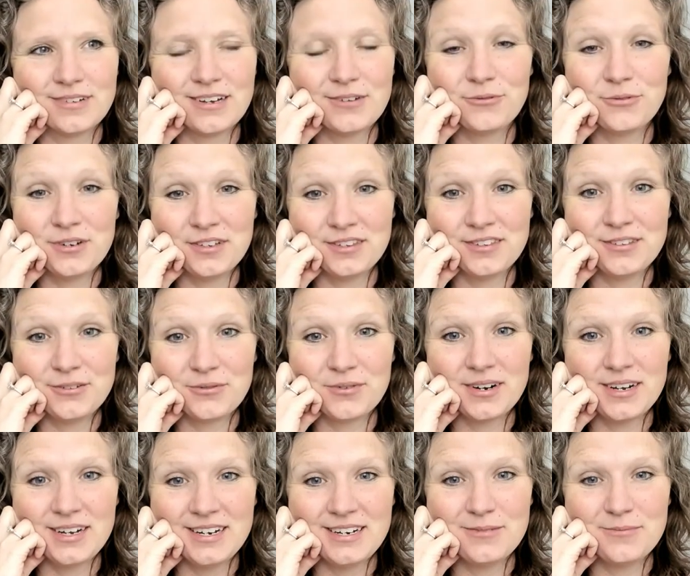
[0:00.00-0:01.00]
with the
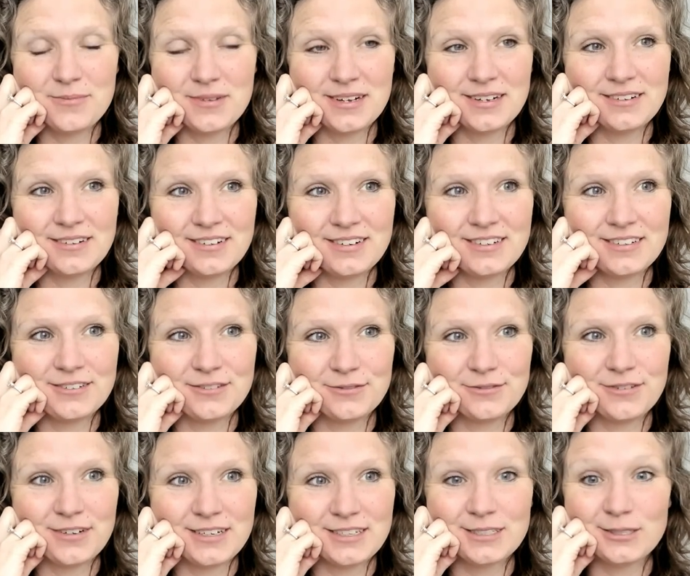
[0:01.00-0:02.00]
right amount
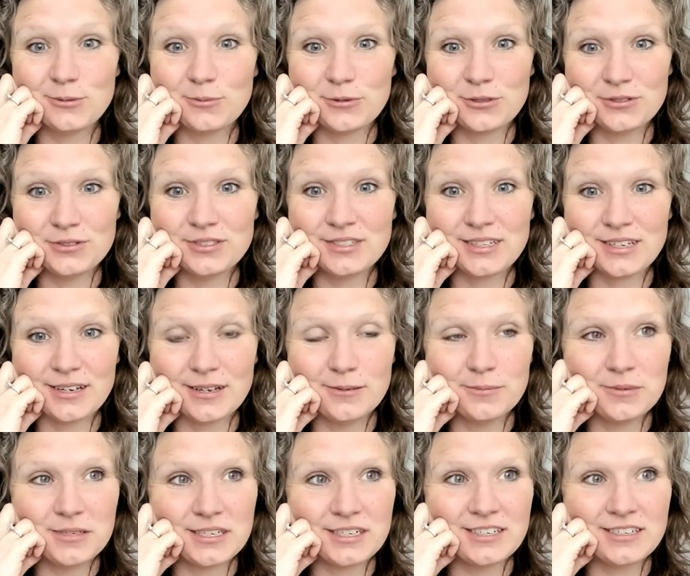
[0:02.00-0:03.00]
of uh, sprucing
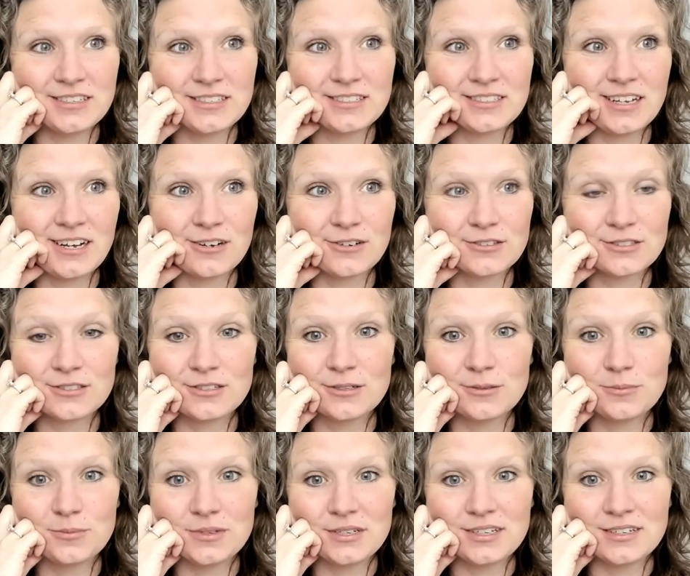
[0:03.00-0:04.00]
up here, this house
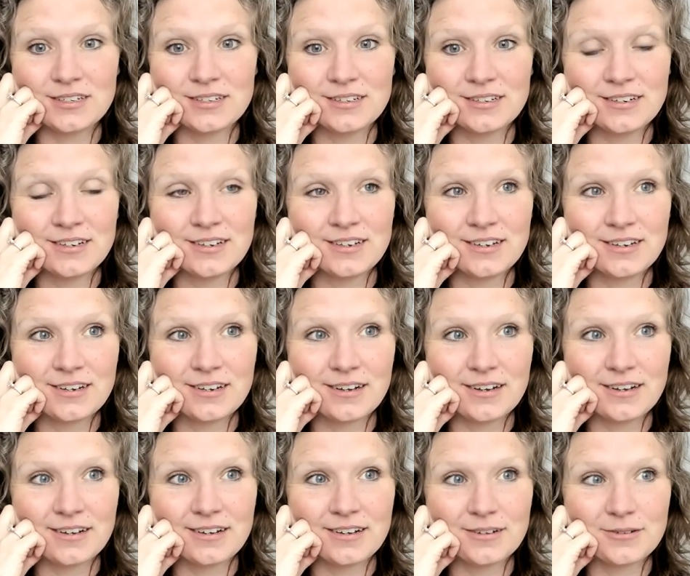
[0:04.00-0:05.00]
could be
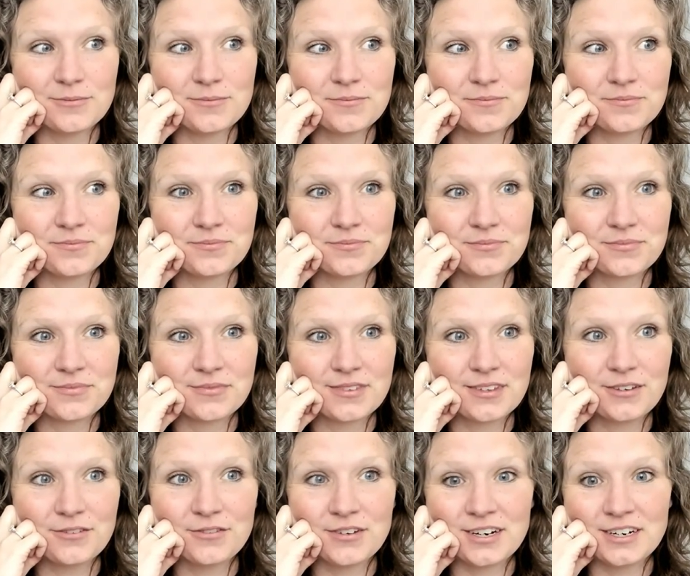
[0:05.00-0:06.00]
um,
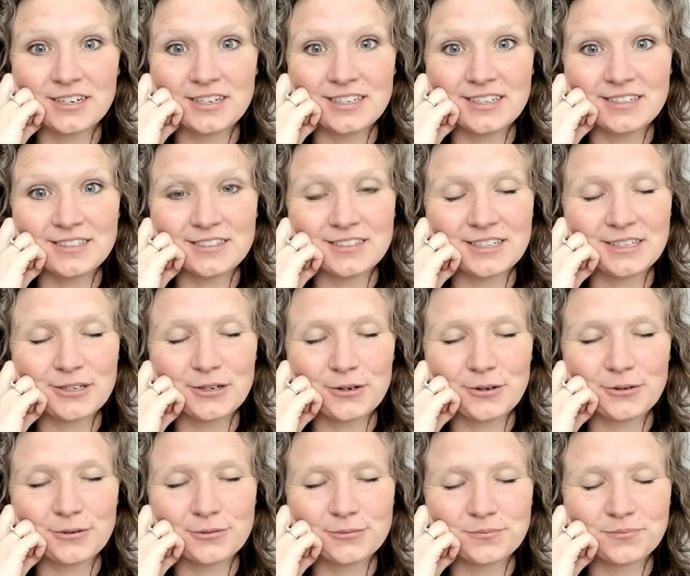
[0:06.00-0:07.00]
a very healing
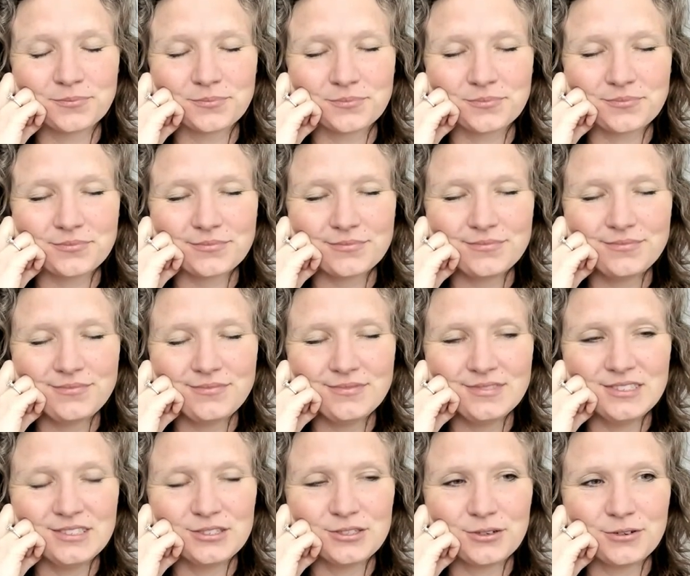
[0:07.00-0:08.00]
home.
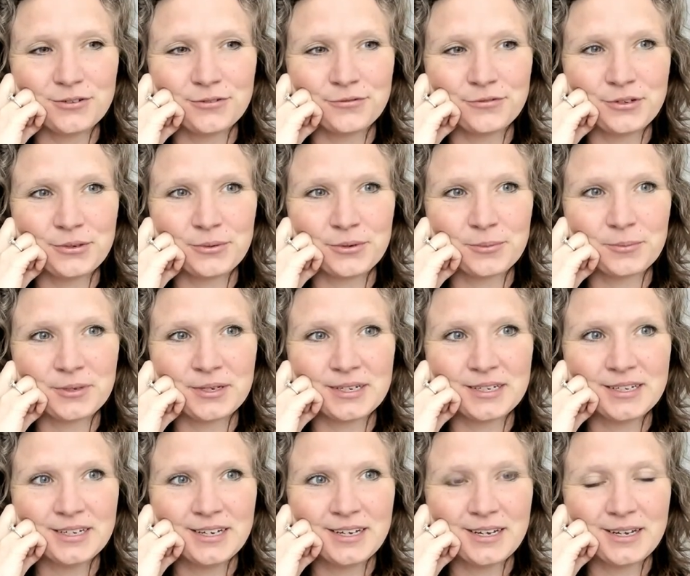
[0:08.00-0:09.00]
So if you were
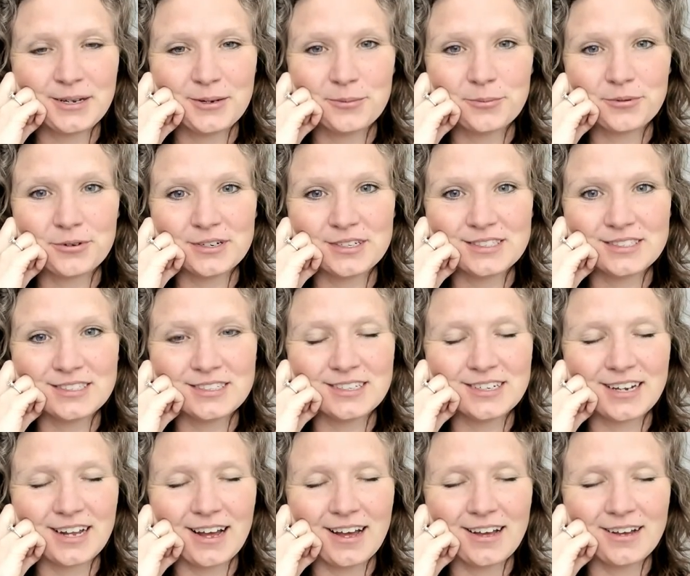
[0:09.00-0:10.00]
being imprisoned
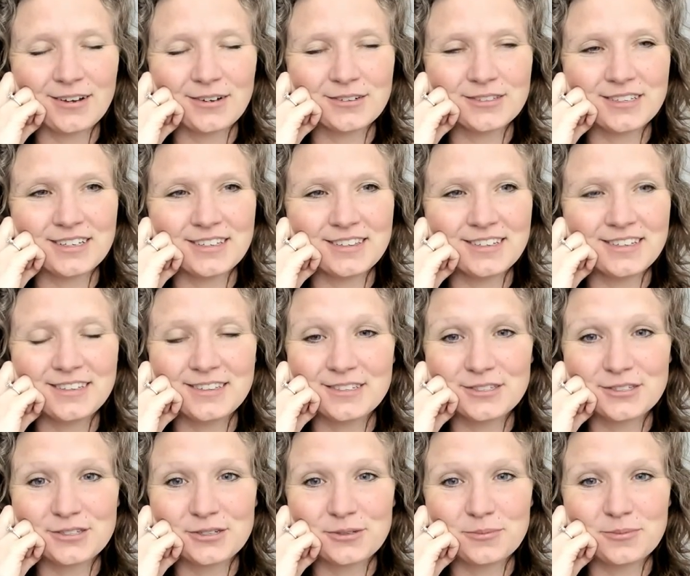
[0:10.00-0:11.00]
in a house, I think
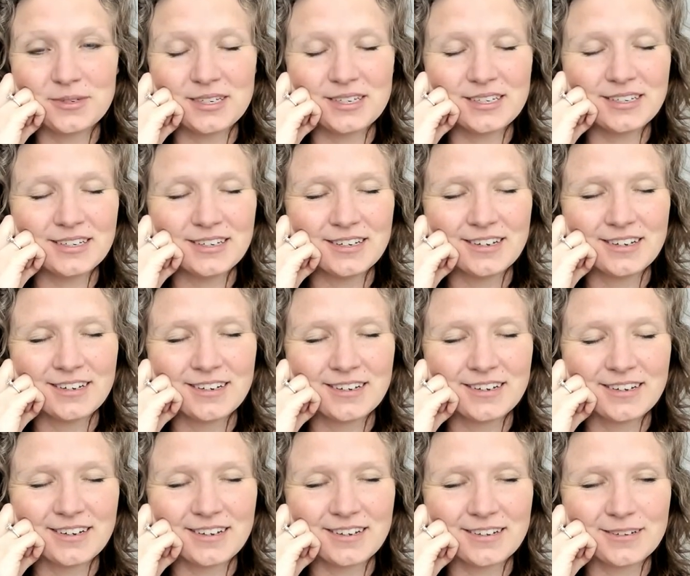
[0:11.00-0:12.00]
this could be
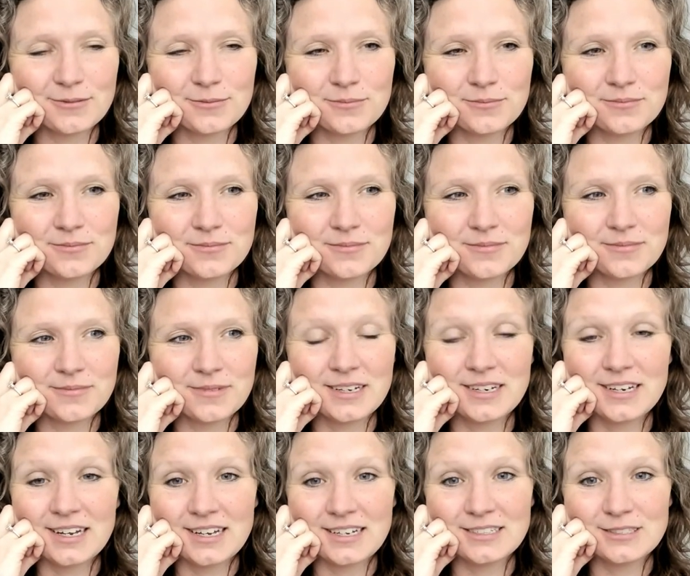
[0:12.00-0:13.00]
um, a
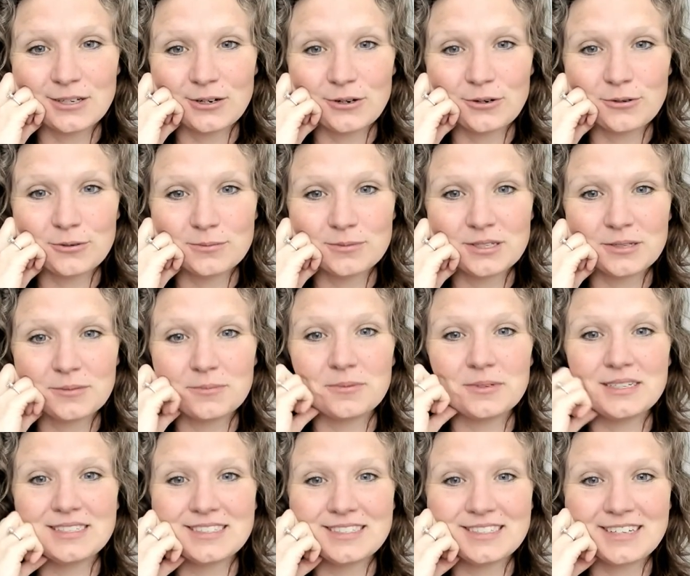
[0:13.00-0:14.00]
nice home to
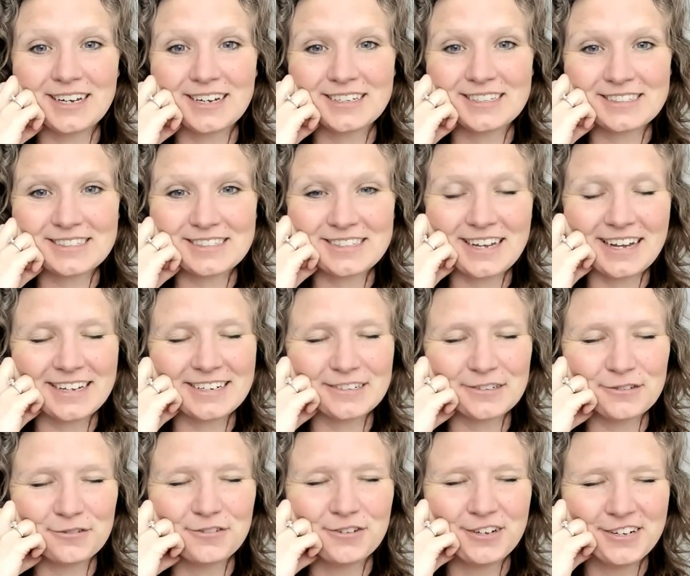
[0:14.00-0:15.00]
be stuck inside
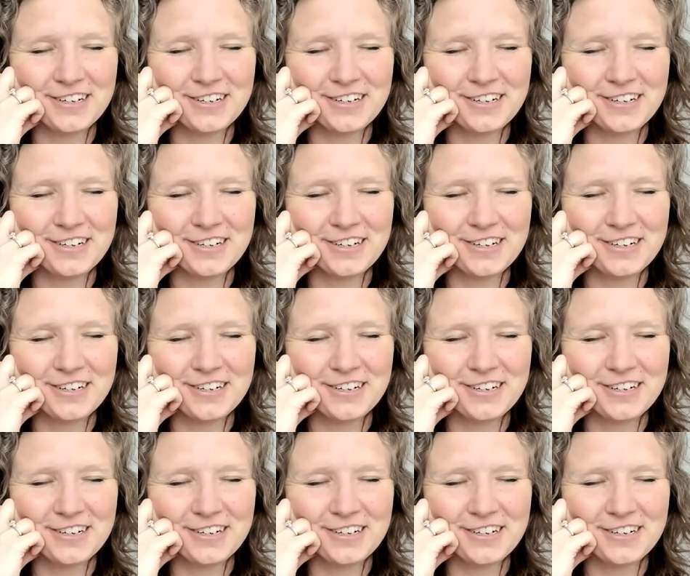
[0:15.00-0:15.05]
of.